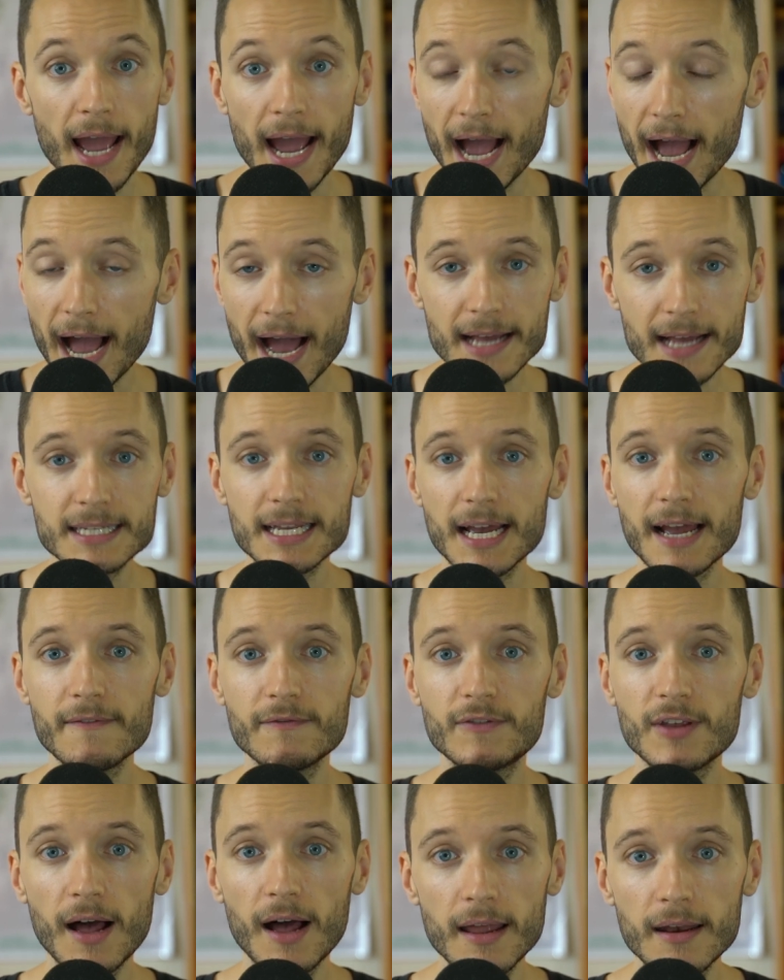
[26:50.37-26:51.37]
As I've
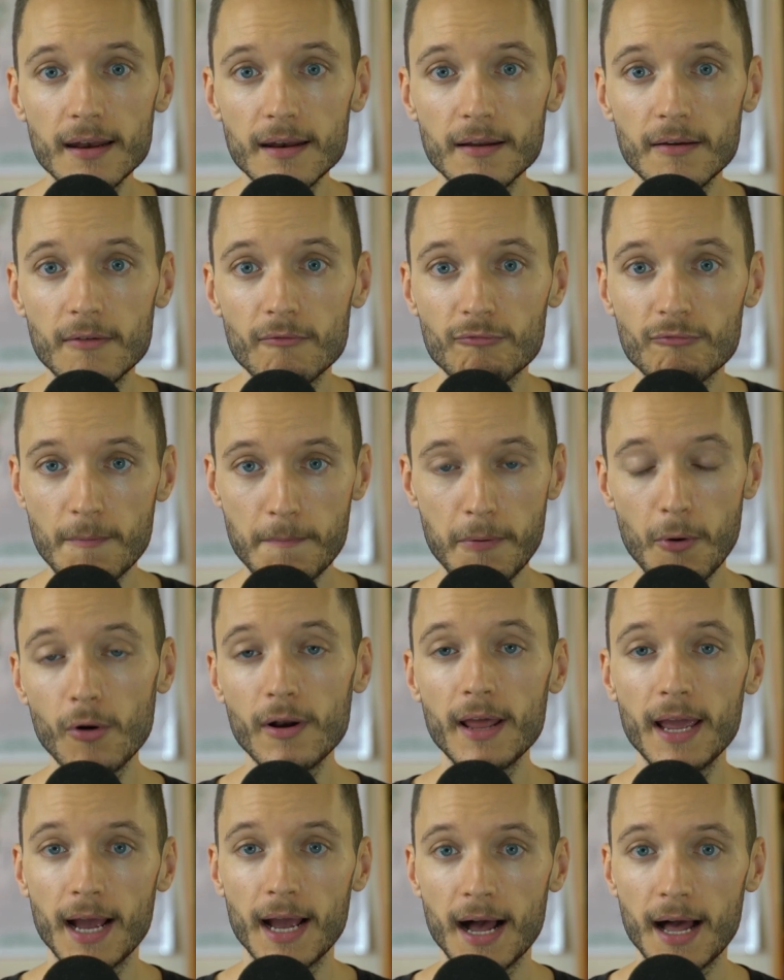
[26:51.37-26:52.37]
done
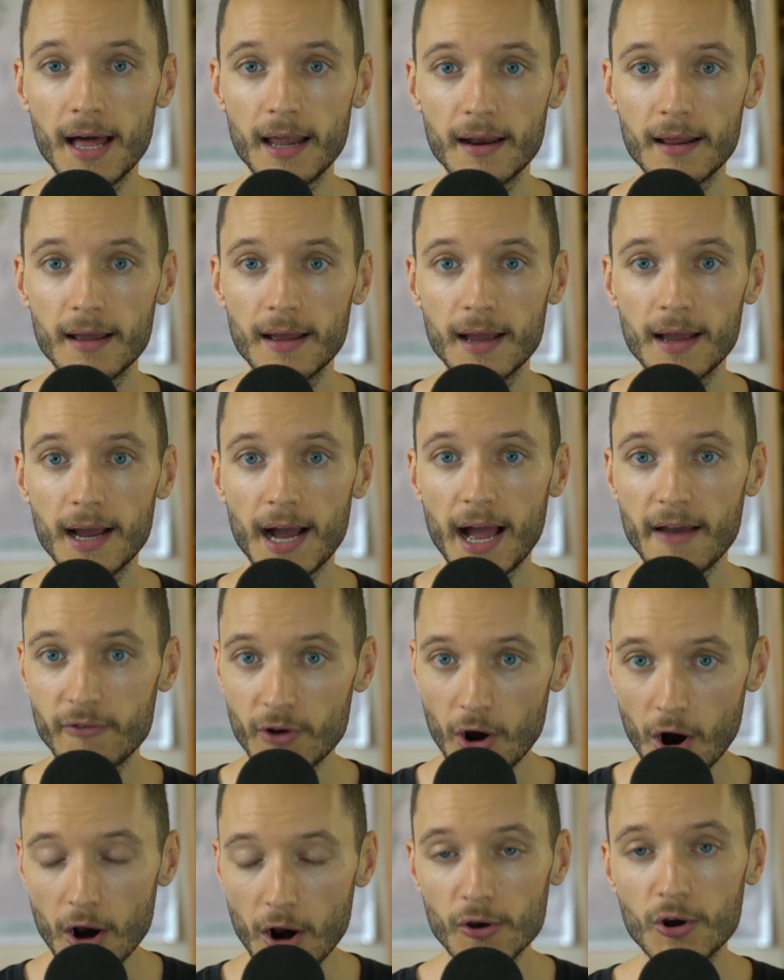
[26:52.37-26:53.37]
reporting on, I have an
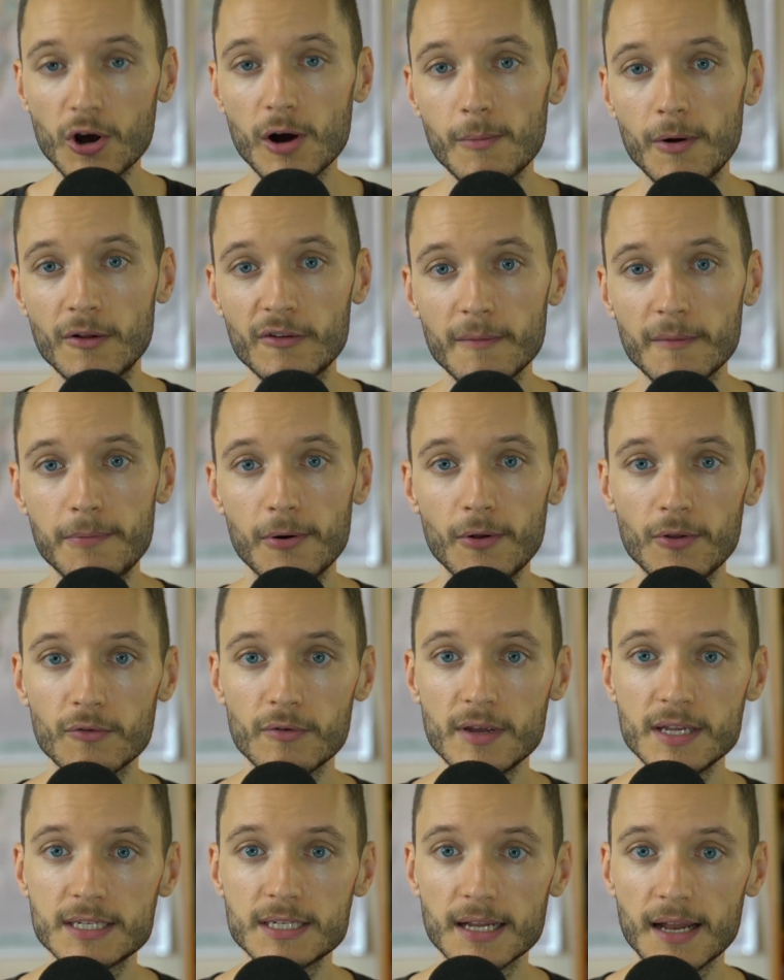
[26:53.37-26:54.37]
article,
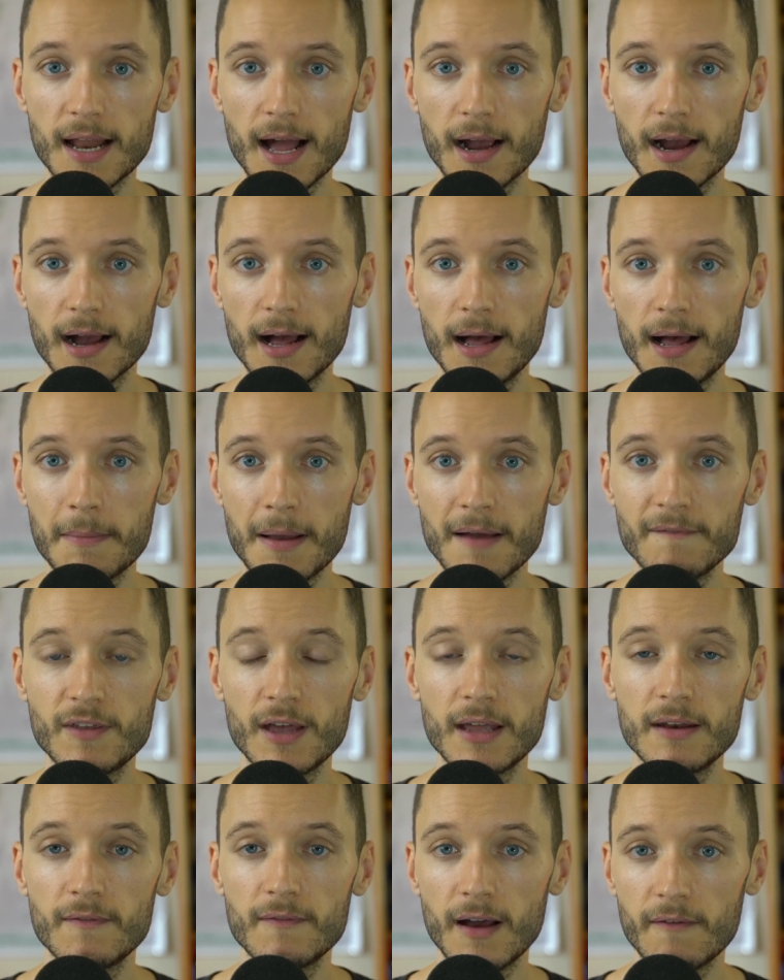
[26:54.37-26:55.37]
Multipolarista.com. I've
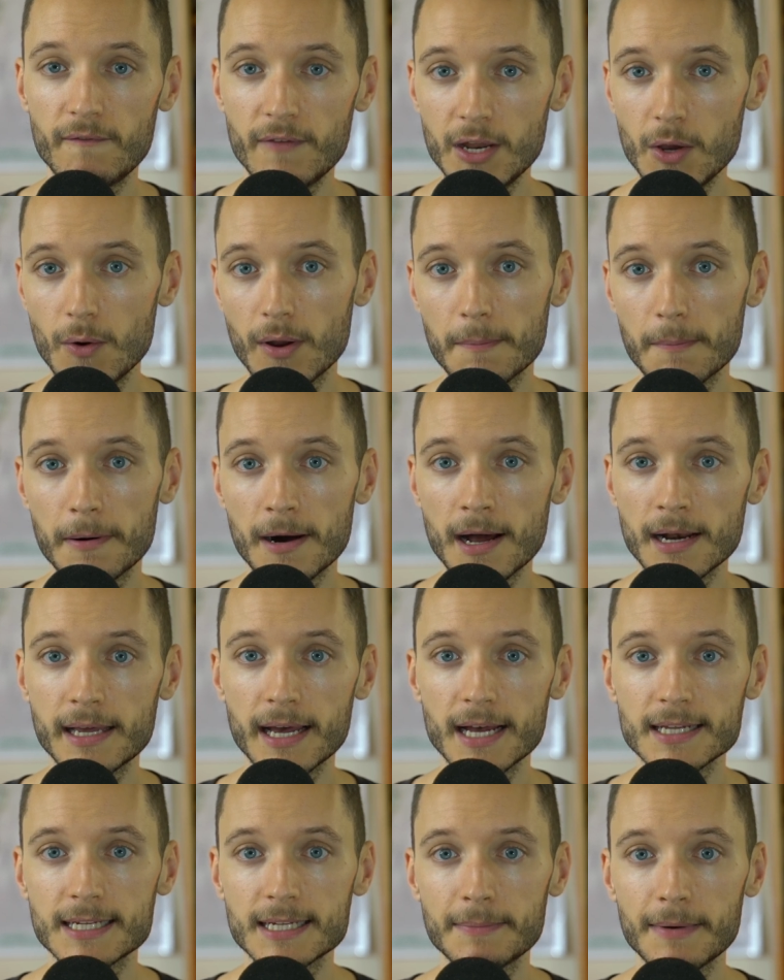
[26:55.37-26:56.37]
done a video and a
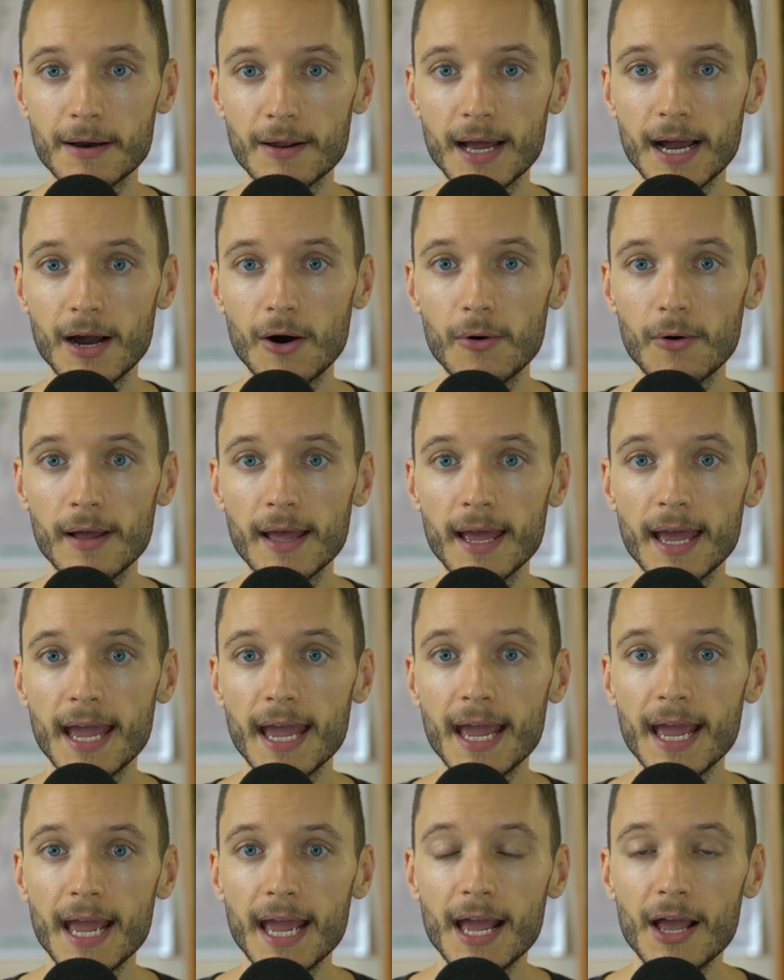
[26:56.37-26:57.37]
podcast about how
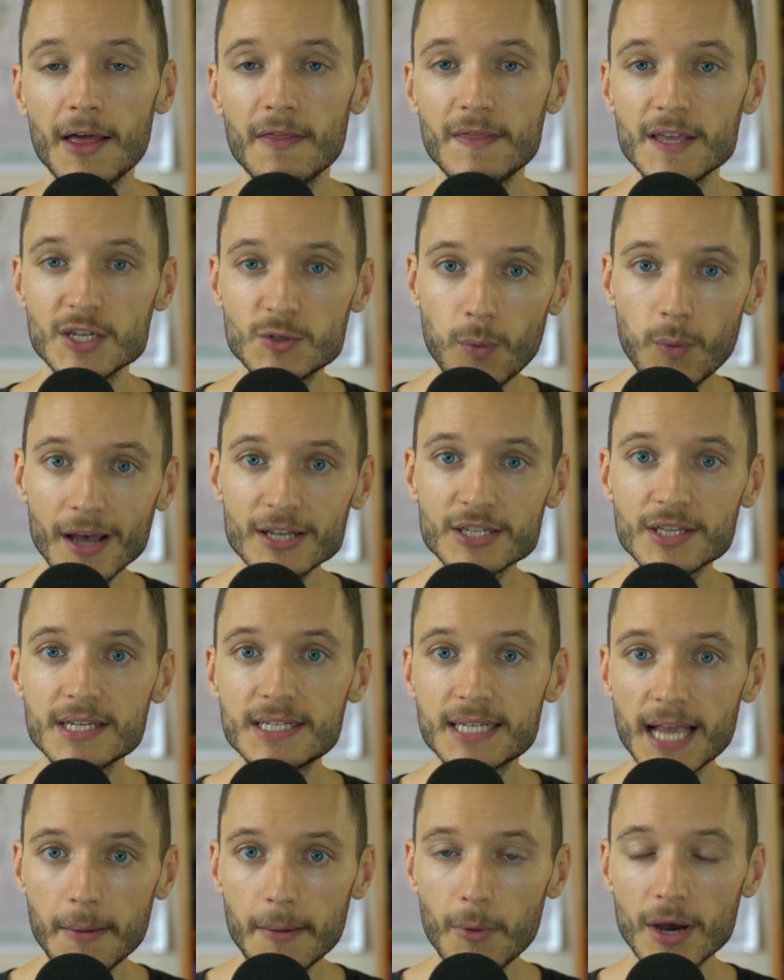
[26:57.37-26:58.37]
these
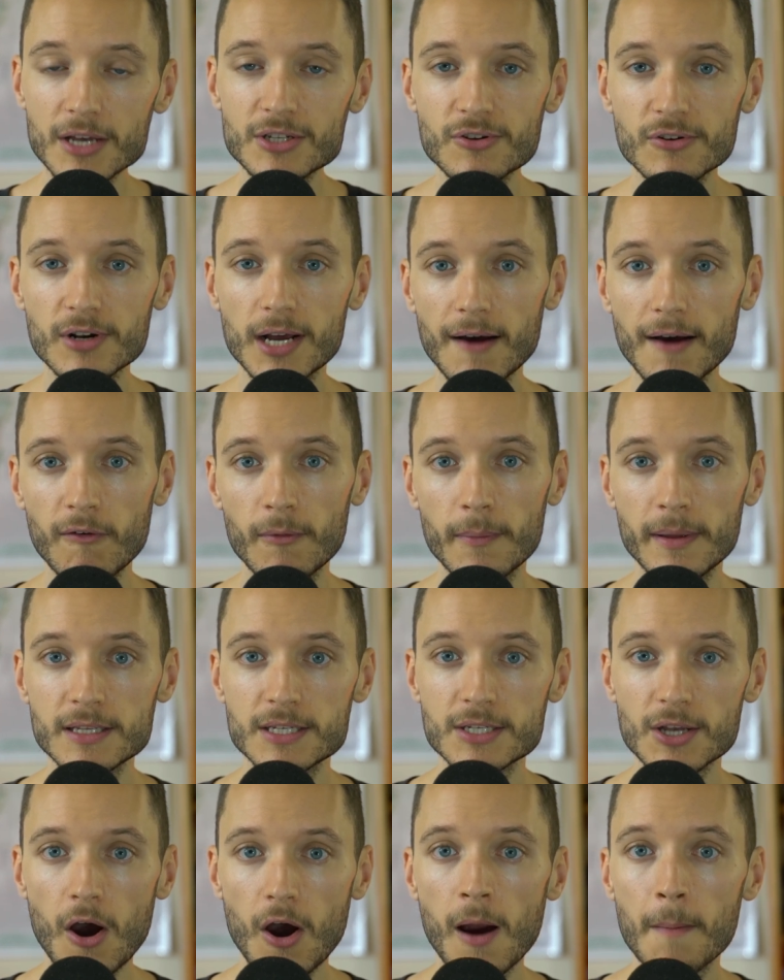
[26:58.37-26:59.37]
same Western
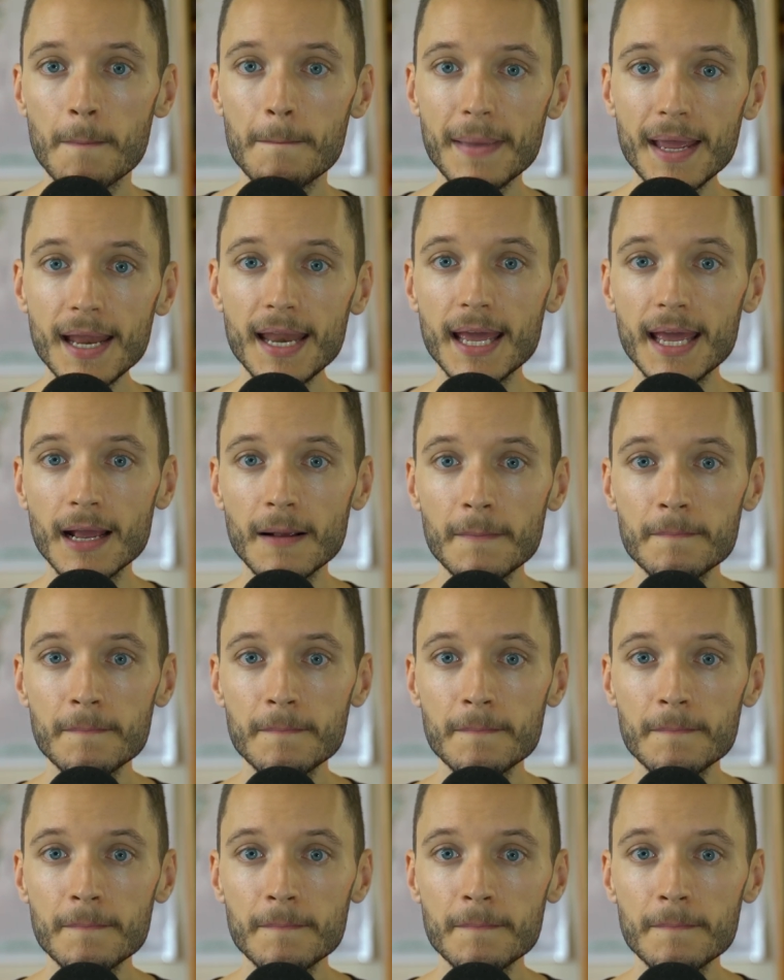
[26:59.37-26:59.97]
governments are meeting